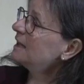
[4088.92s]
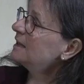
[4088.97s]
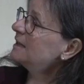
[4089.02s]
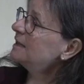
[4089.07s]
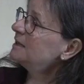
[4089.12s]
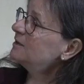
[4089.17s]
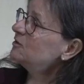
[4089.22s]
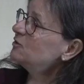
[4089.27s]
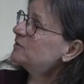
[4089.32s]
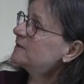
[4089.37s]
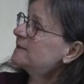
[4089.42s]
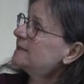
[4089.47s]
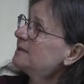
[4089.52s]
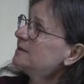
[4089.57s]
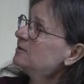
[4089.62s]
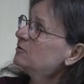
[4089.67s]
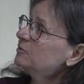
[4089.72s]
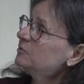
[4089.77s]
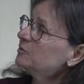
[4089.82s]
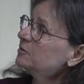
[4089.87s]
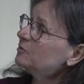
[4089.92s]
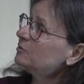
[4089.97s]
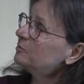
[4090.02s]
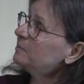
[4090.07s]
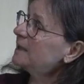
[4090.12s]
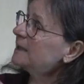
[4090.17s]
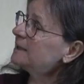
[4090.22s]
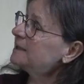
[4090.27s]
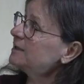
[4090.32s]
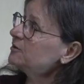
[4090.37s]
And here you see the, the
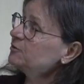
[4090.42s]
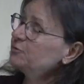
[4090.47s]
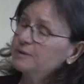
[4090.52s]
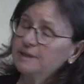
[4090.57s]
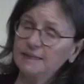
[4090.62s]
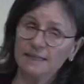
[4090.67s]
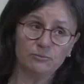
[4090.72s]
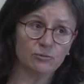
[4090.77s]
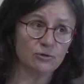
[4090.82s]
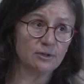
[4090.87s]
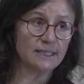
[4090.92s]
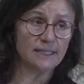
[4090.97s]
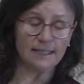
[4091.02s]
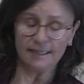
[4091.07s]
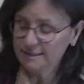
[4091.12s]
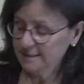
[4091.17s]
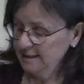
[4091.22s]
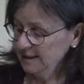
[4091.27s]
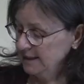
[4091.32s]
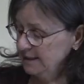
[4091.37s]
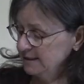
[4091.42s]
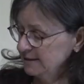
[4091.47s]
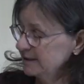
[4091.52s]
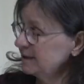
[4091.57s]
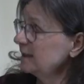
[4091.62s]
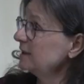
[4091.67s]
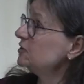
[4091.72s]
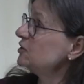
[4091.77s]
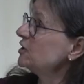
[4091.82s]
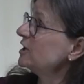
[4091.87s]
planetary nebulae at the end,
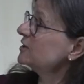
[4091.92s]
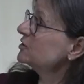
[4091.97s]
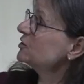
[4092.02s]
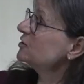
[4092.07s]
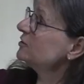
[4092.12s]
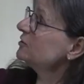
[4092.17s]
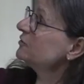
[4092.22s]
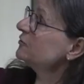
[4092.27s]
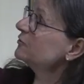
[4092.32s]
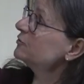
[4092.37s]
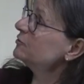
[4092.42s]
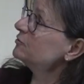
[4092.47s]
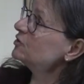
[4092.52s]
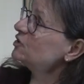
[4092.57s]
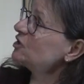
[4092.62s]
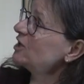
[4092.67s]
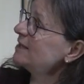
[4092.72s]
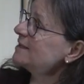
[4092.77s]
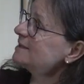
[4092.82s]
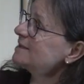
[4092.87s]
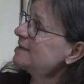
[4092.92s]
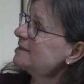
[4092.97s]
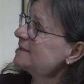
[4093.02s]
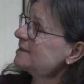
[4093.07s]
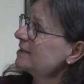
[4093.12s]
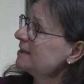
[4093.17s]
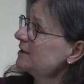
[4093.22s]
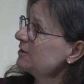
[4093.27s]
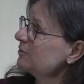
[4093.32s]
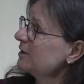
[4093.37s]
the ejection through jets,
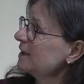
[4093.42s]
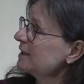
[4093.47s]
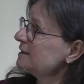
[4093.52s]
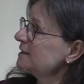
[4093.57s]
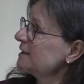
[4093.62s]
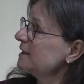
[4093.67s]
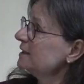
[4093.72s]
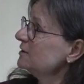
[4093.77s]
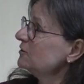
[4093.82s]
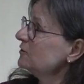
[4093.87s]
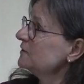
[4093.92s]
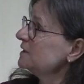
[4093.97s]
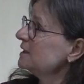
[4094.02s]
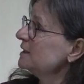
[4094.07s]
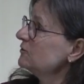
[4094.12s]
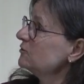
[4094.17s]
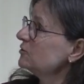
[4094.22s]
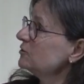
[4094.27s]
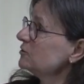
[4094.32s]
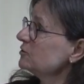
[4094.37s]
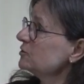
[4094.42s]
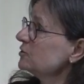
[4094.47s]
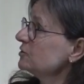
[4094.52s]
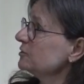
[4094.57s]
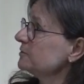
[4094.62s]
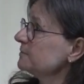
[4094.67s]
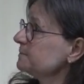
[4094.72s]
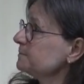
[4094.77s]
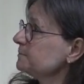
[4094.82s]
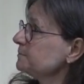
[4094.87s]
etc., at the end of the
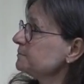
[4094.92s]
evolution.